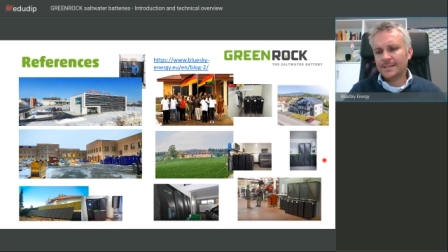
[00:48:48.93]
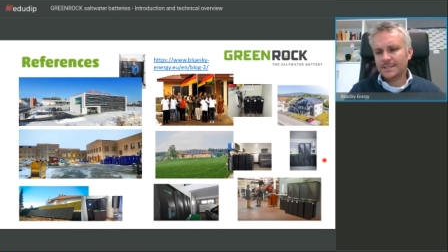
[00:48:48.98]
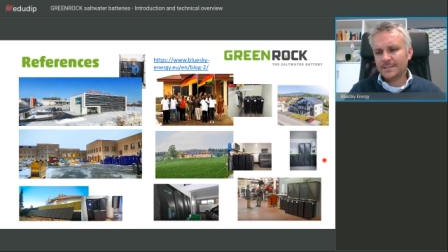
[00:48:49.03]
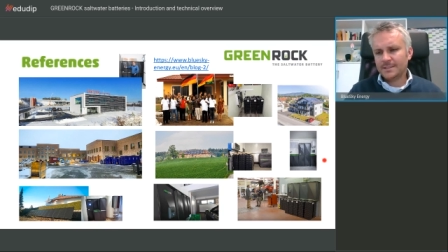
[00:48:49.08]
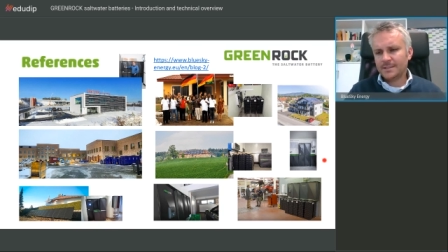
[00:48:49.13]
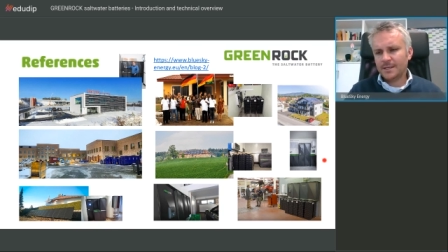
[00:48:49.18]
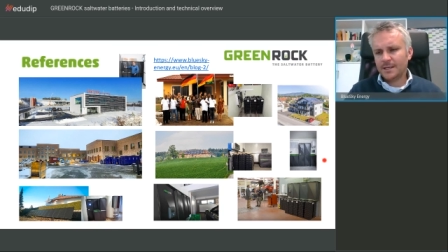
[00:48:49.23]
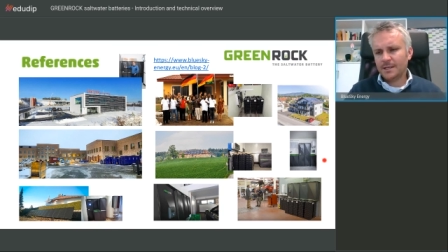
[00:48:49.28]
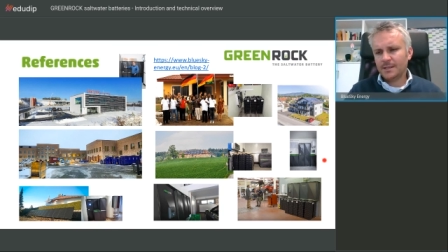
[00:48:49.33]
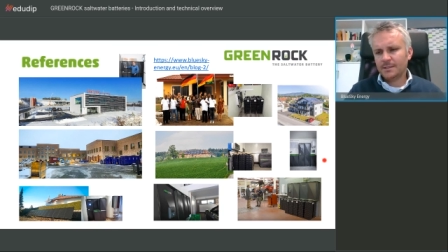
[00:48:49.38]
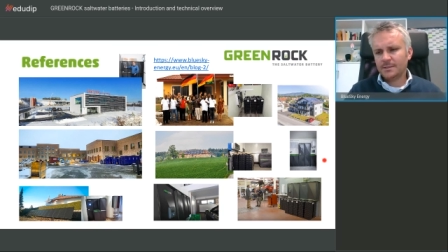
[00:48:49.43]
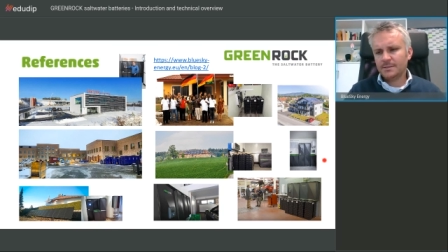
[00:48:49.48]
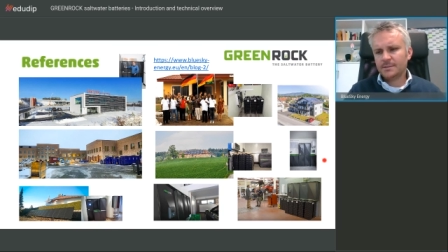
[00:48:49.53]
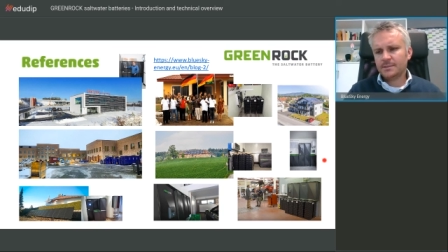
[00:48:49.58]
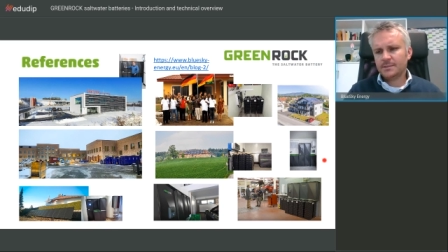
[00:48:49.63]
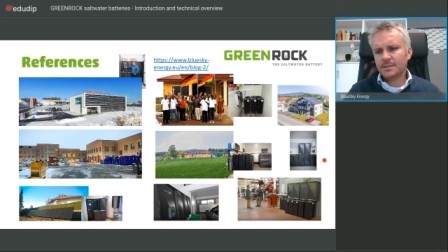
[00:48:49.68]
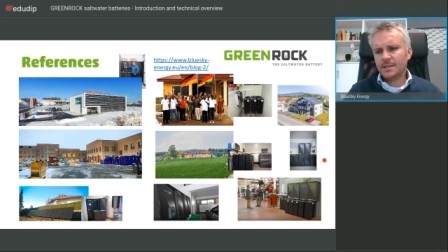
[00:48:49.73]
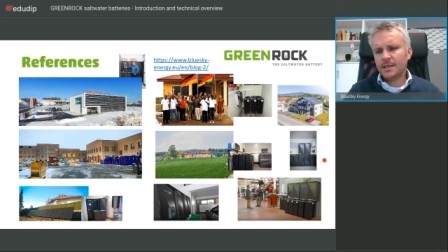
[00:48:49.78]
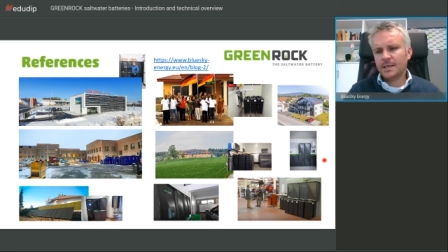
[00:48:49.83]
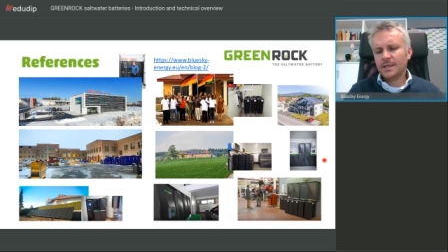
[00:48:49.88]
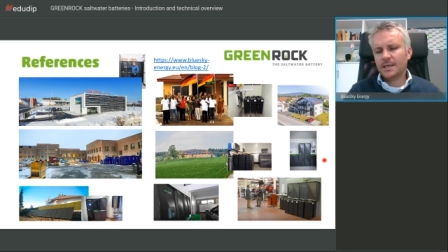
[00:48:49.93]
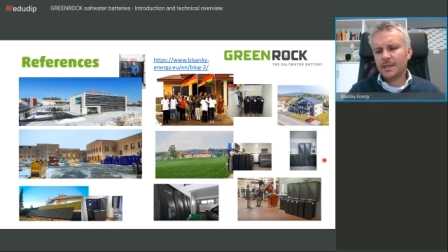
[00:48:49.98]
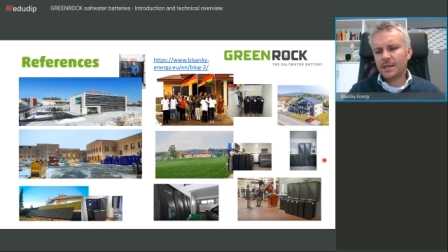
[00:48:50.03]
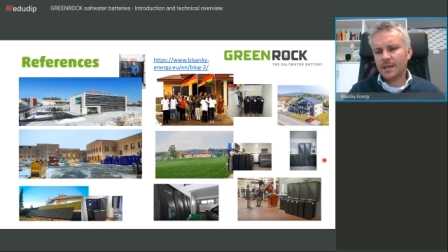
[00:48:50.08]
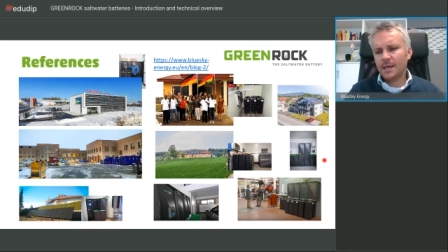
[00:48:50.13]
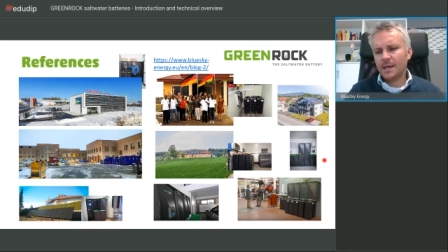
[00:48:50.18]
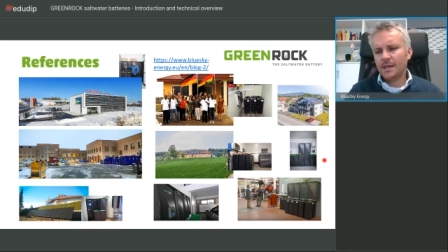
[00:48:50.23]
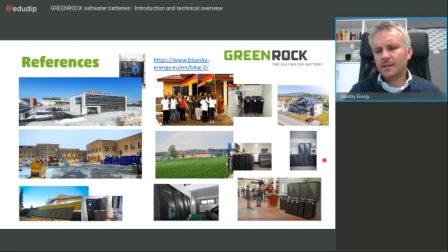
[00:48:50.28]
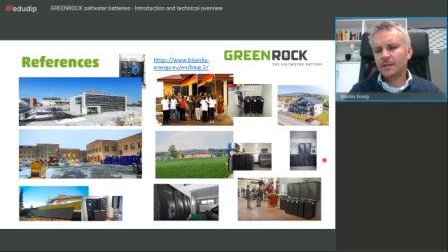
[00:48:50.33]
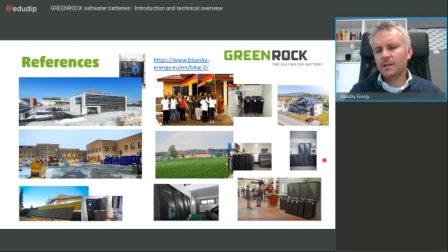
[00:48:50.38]
be stacked
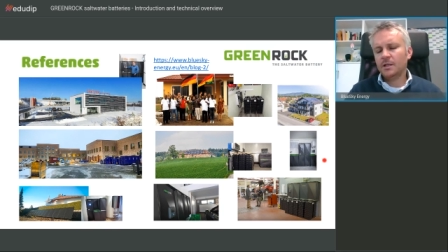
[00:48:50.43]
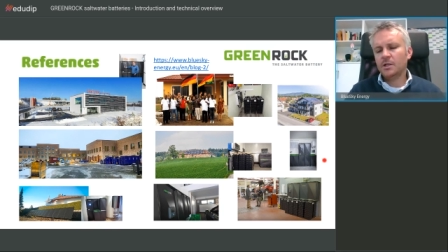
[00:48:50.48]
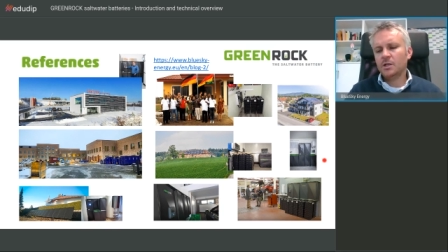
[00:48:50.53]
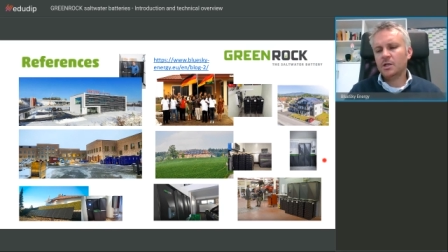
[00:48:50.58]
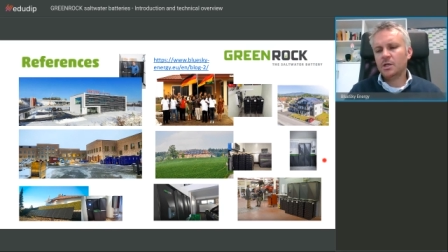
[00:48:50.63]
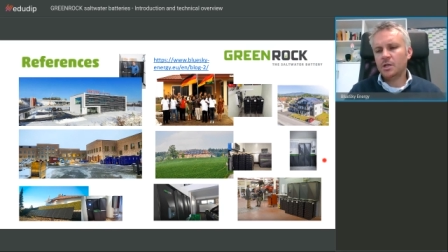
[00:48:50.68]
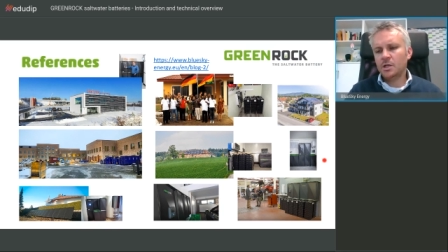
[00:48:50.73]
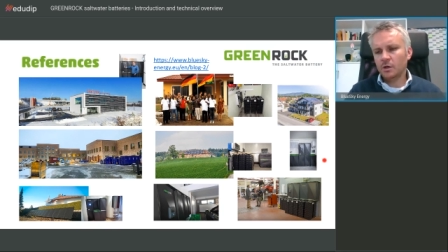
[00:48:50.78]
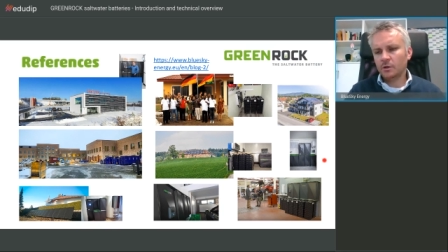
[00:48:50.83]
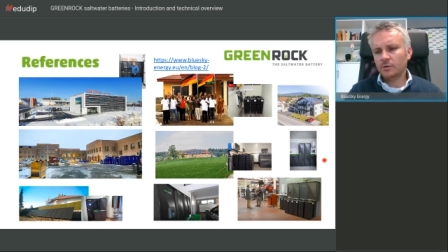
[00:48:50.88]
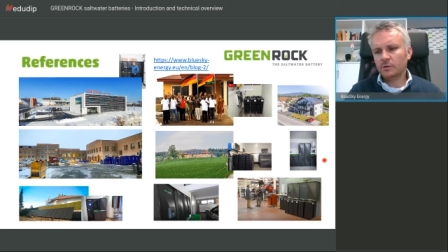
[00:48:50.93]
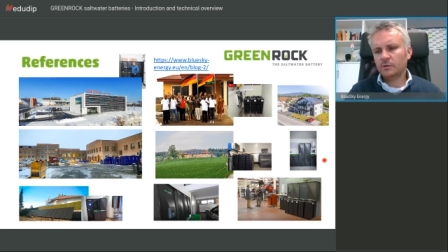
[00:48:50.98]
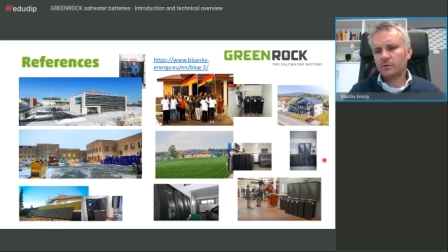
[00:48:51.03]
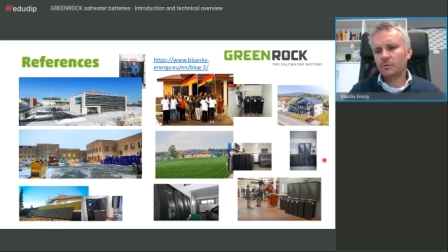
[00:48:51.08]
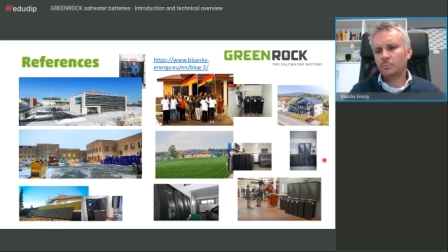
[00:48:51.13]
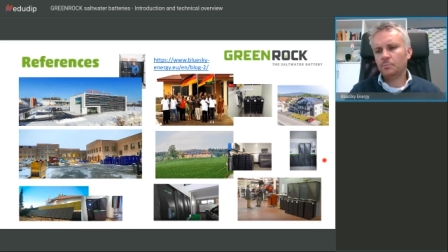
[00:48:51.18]
on top of each other.